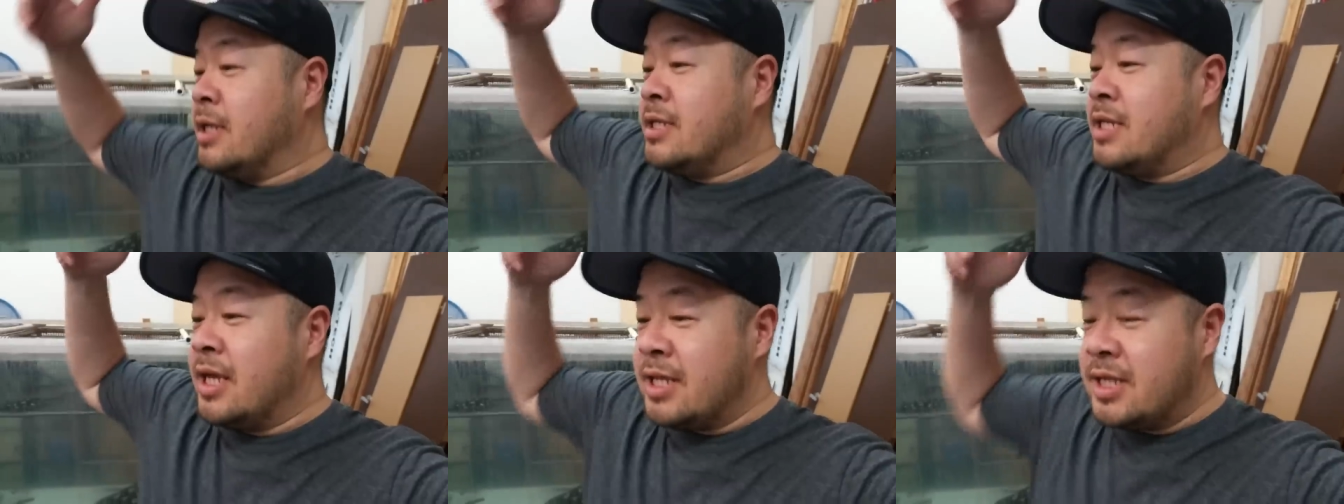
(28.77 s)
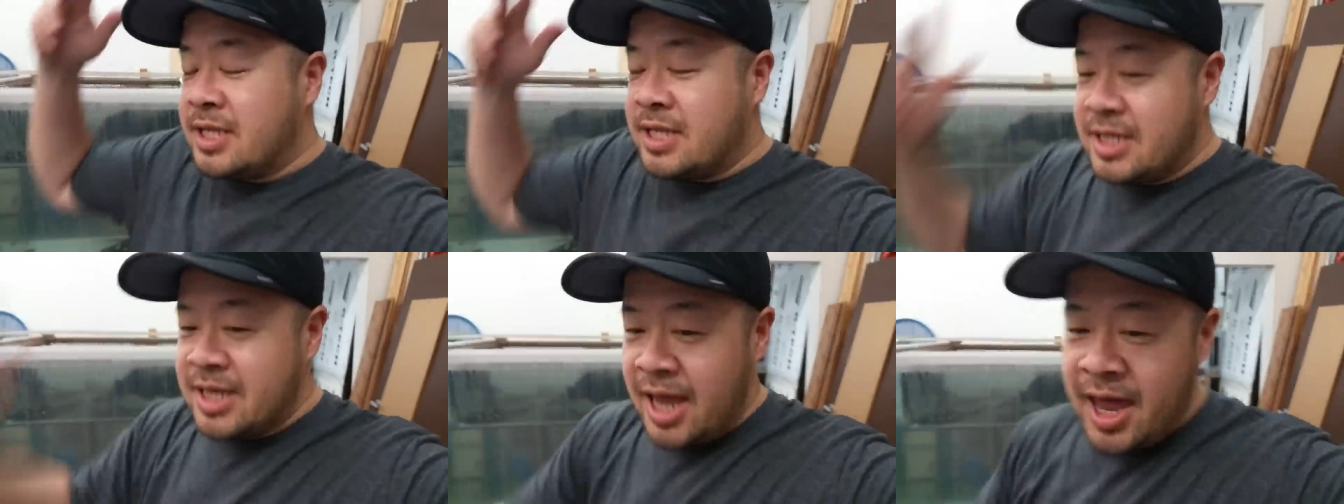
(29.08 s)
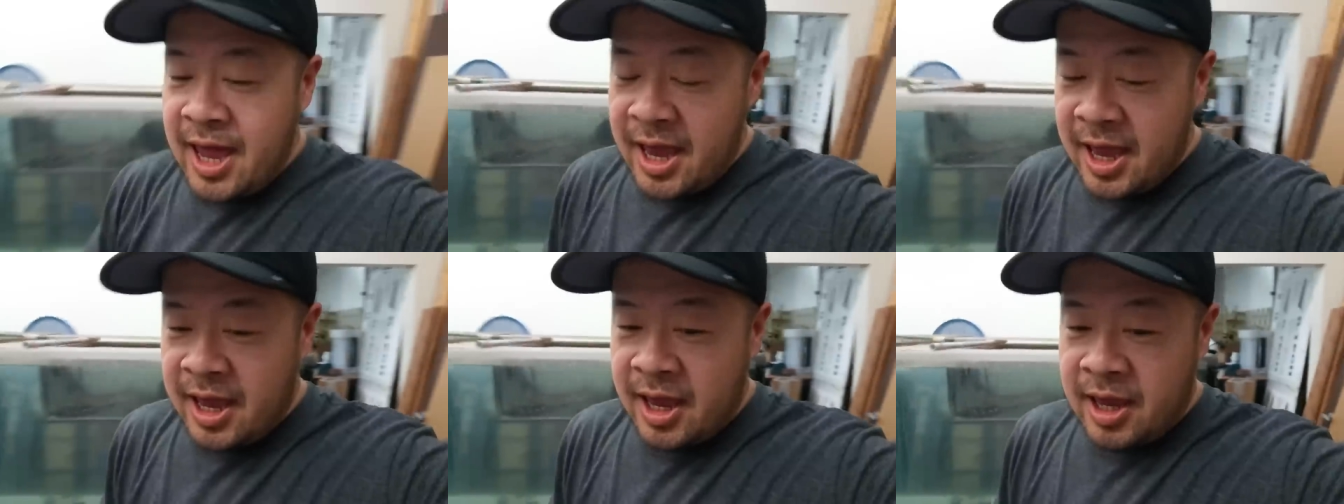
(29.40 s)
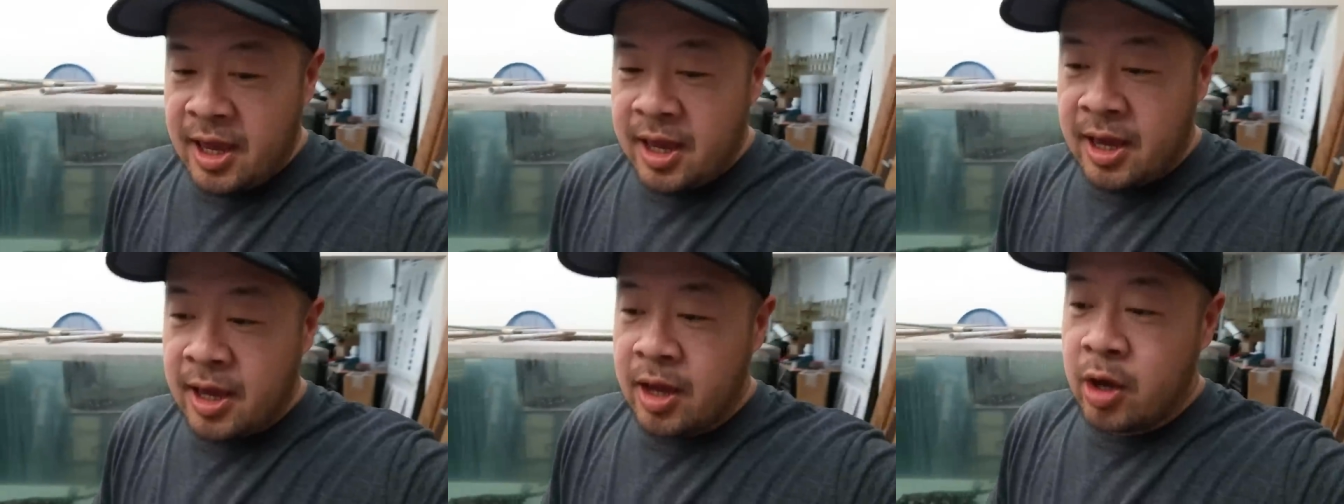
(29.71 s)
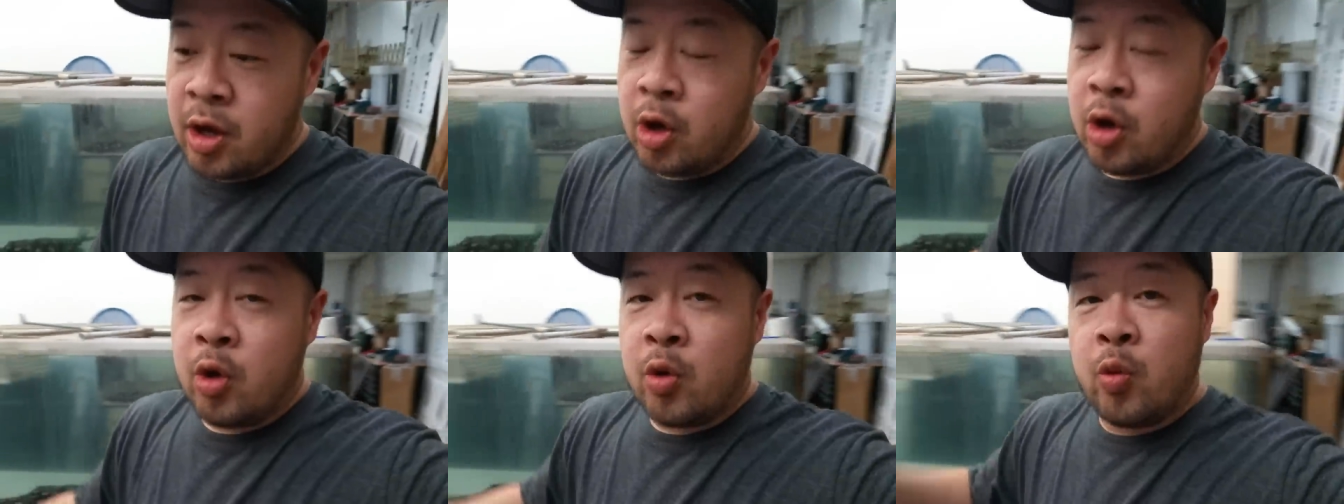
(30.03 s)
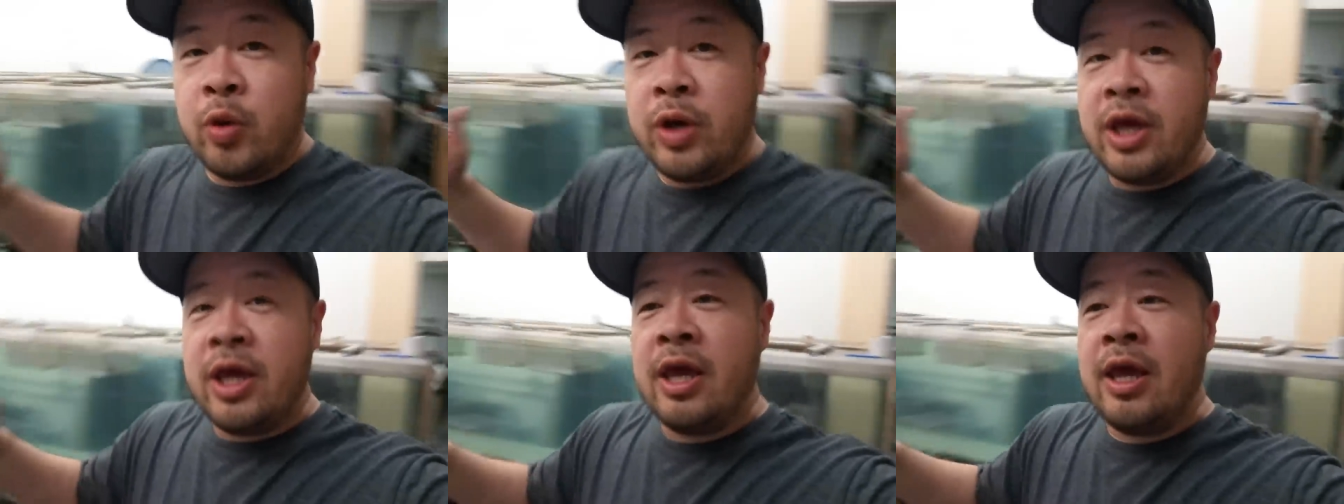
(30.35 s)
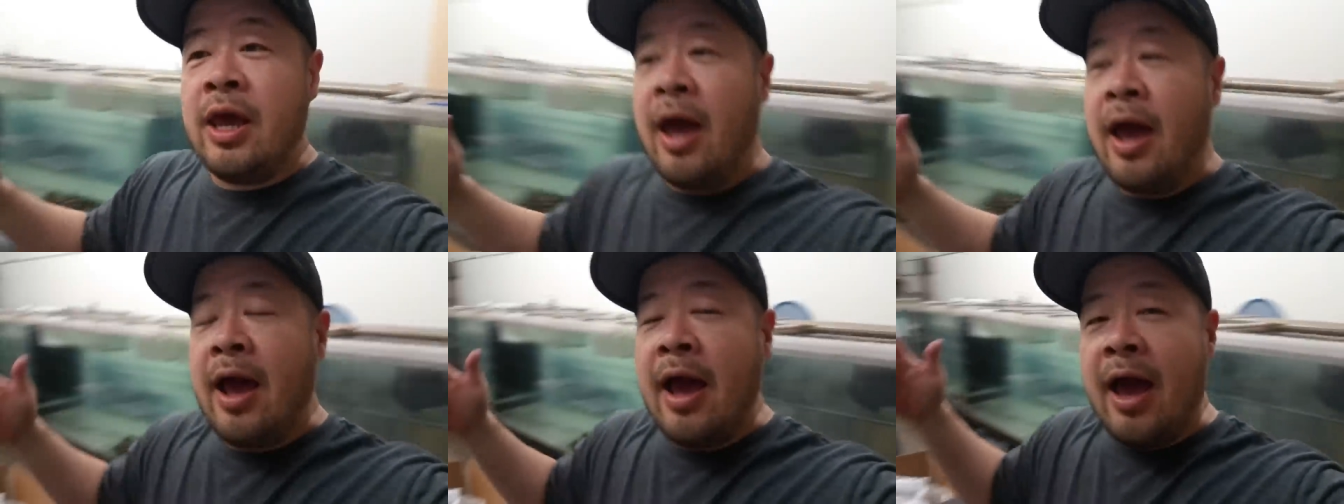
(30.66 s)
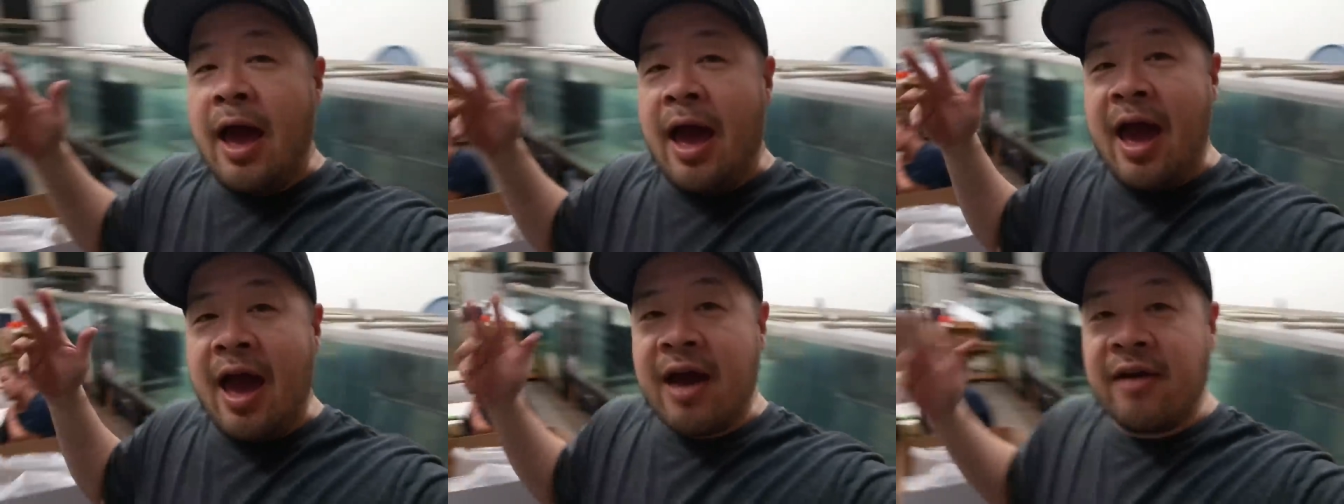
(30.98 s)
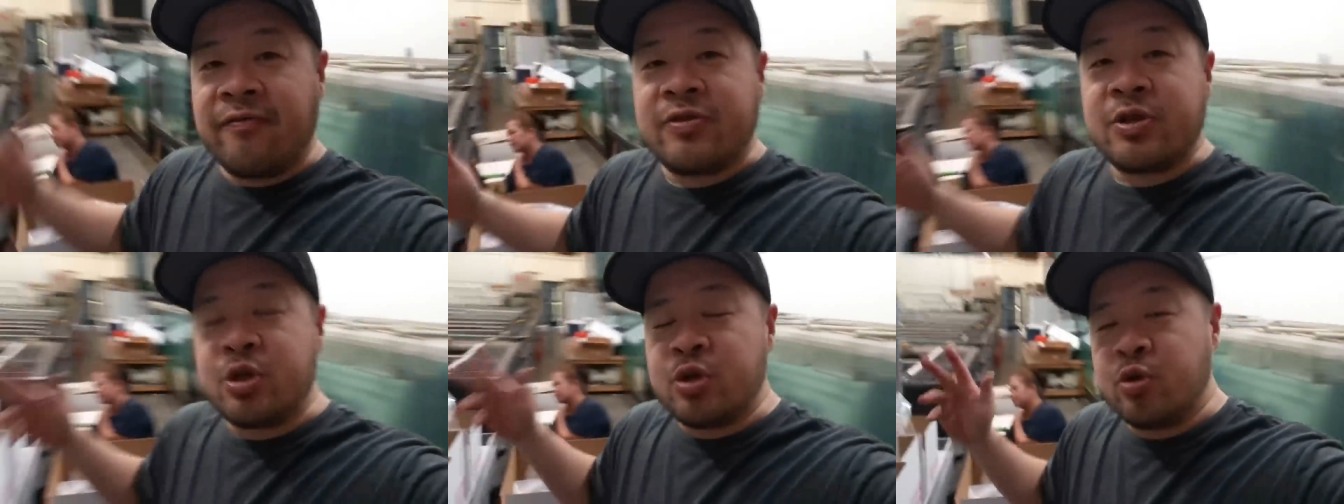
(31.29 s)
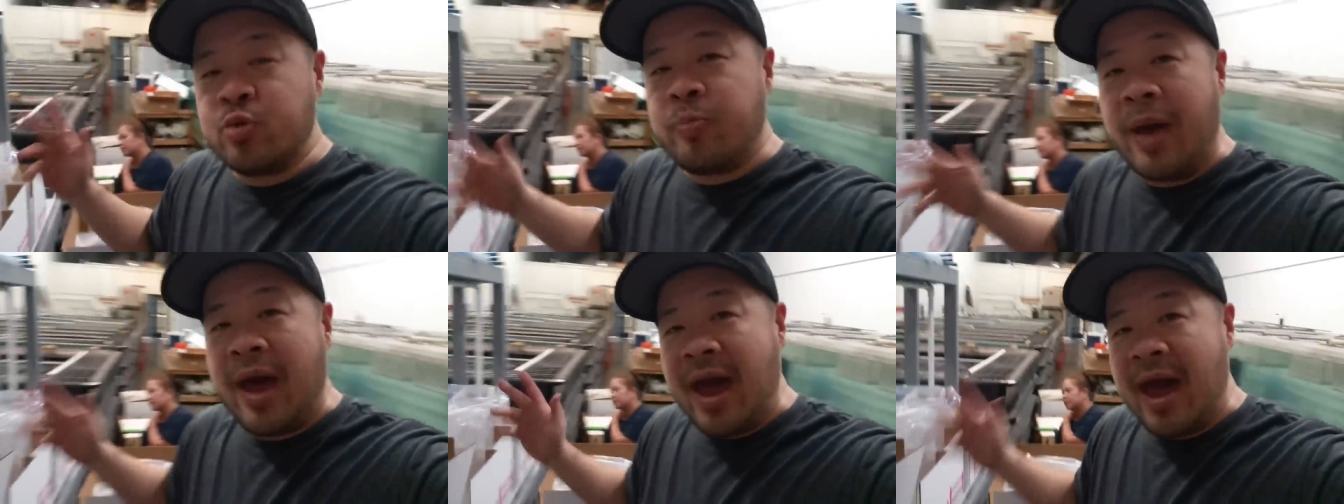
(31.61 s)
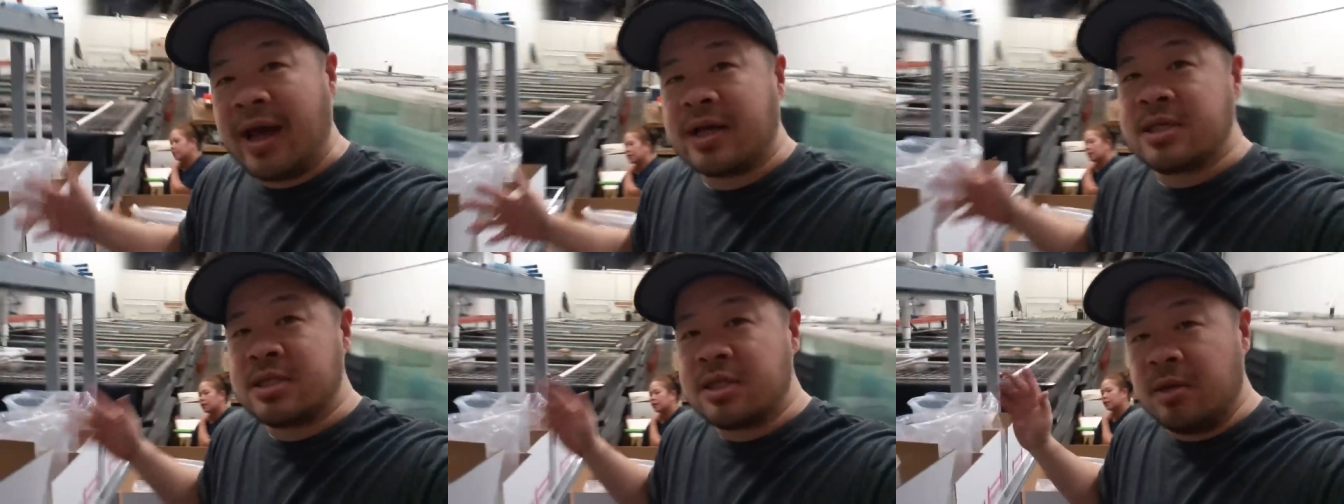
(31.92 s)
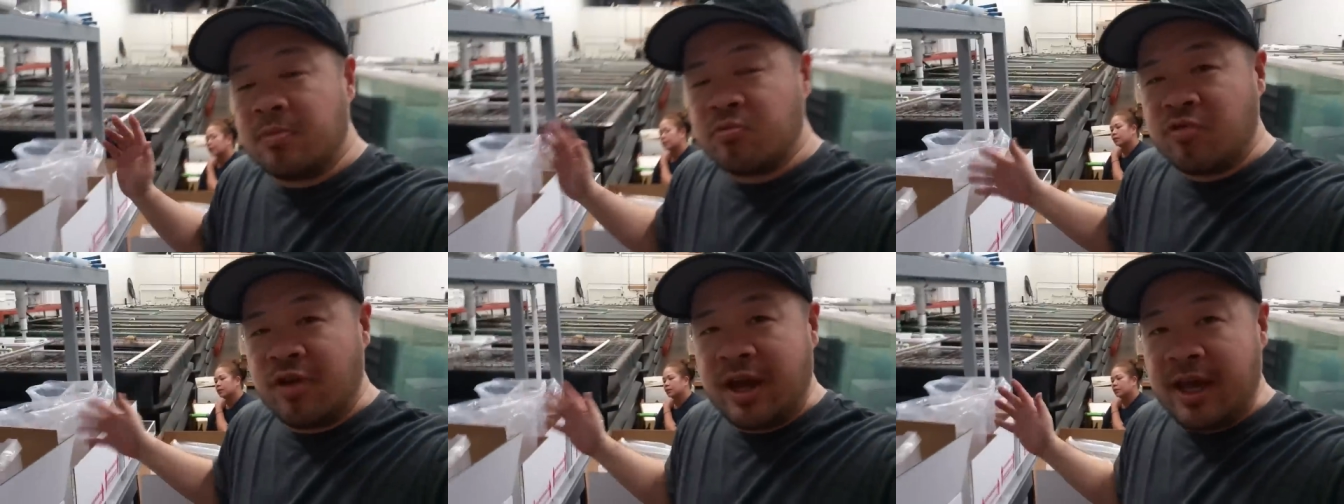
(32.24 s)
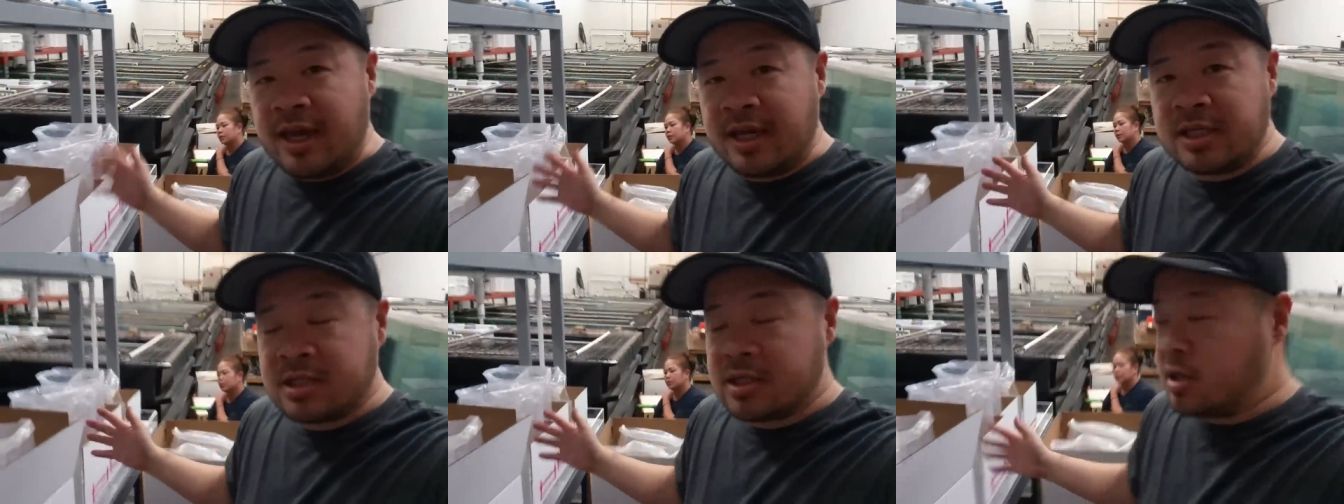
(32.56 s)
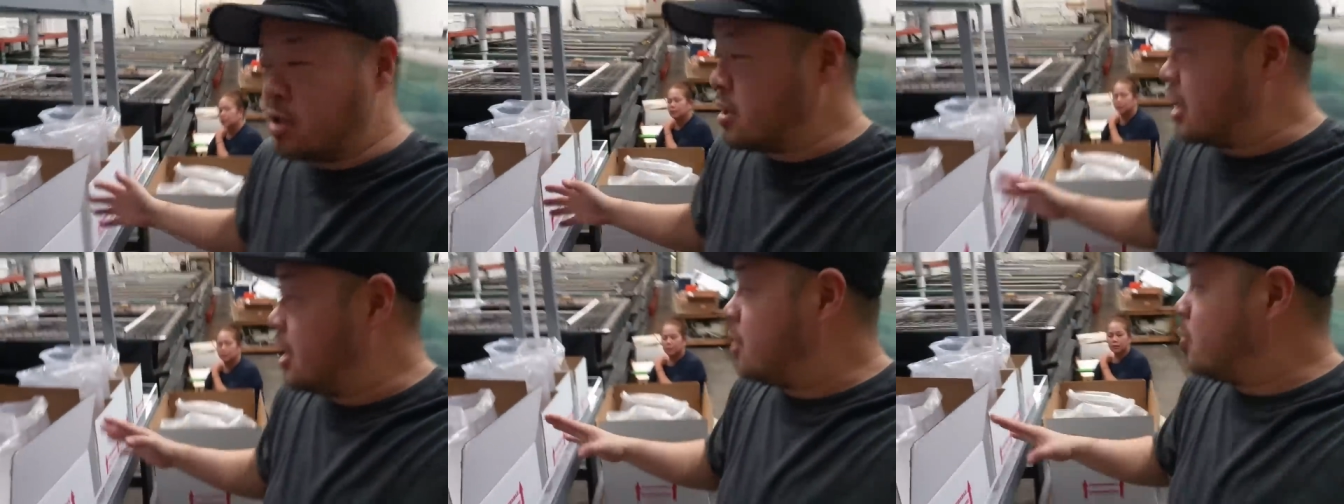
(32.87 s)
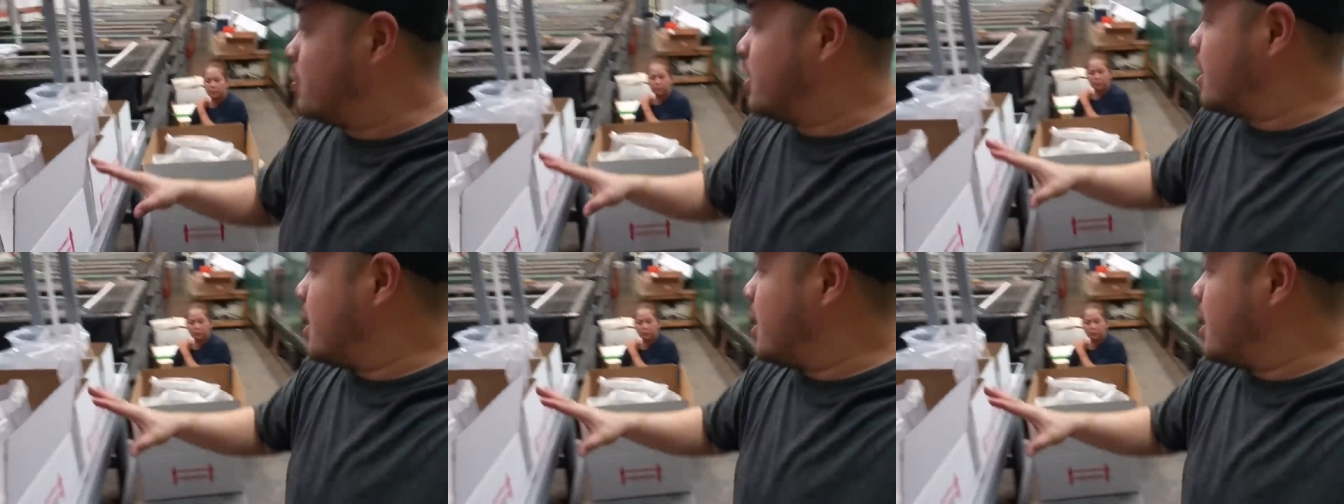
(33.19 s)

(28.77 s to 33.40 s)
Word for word: Today, we have to pack some rays. Okay, we